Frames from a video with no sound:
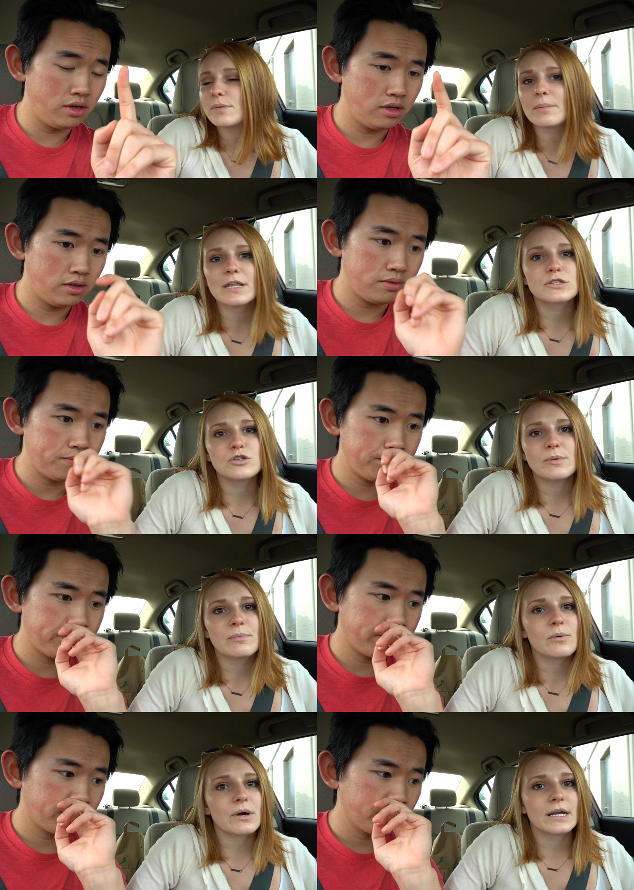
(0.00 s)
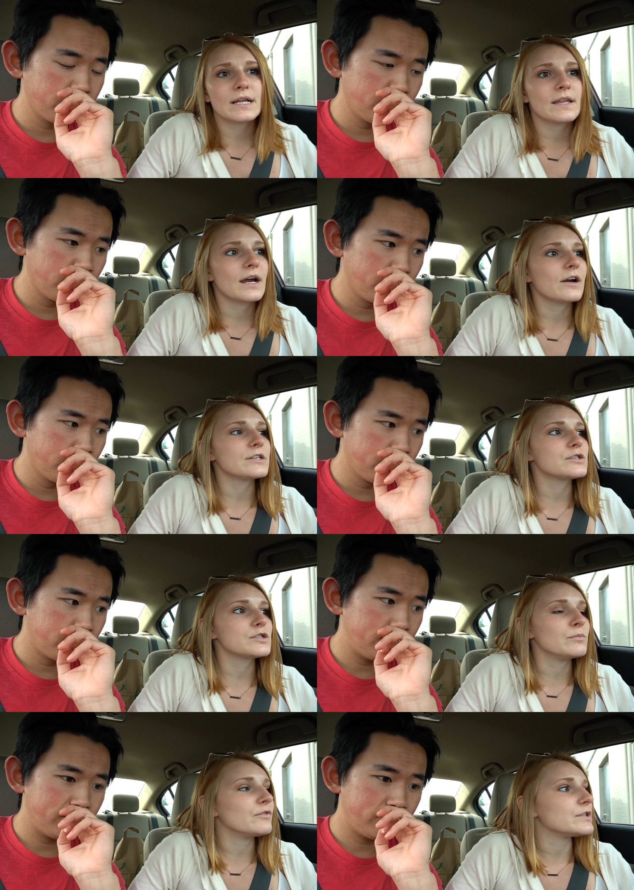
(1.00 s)
Speaker 1: probably like two people working in there.
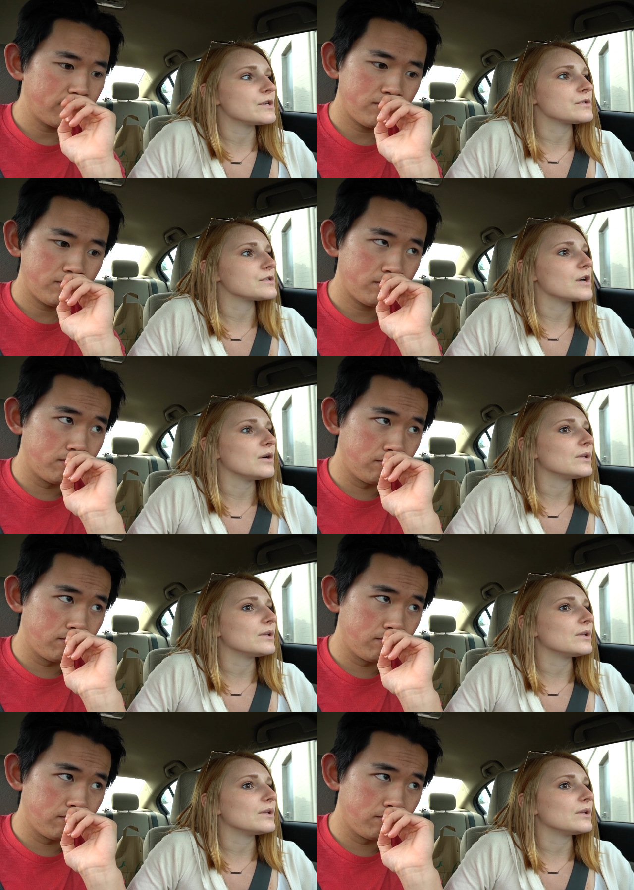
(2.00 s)
It's moving so slow.